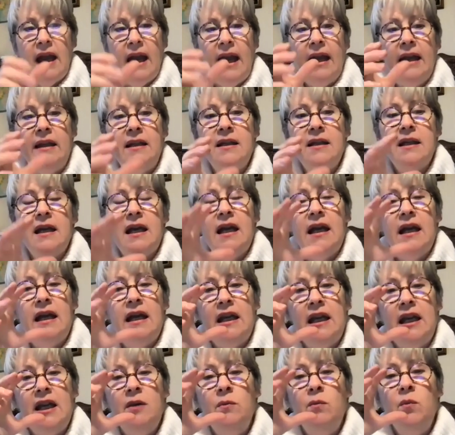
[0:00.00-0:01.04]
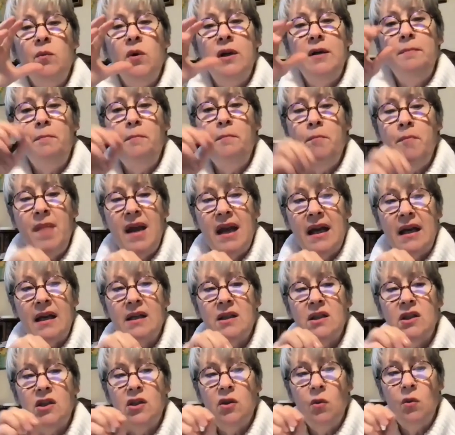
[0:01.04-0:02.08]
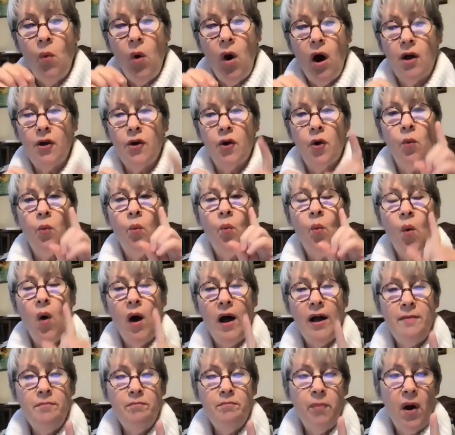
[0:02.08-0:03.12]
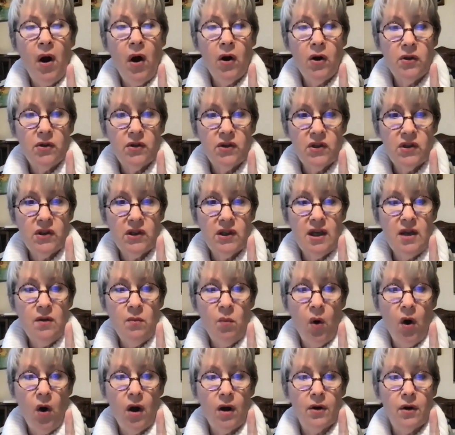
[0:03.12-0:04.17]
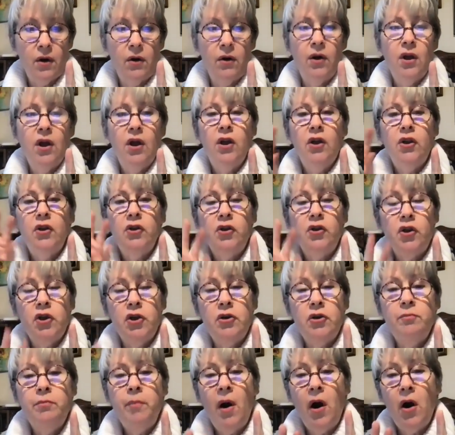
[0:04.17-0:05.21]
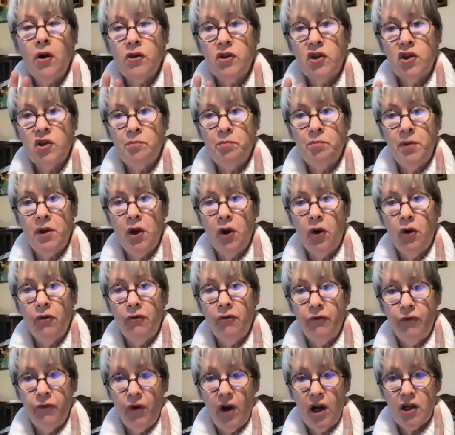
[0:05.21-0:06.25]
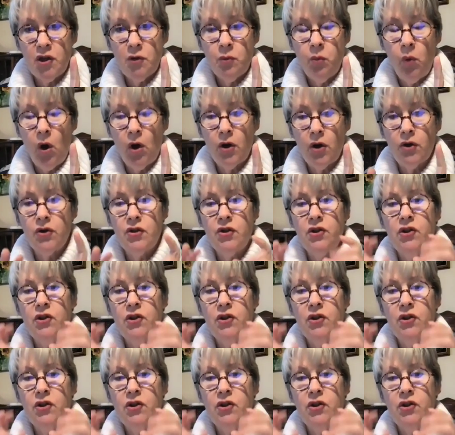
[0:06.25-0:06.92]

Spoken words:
and he would mix the water, 1 part seawater, 2 parts pure fresh water.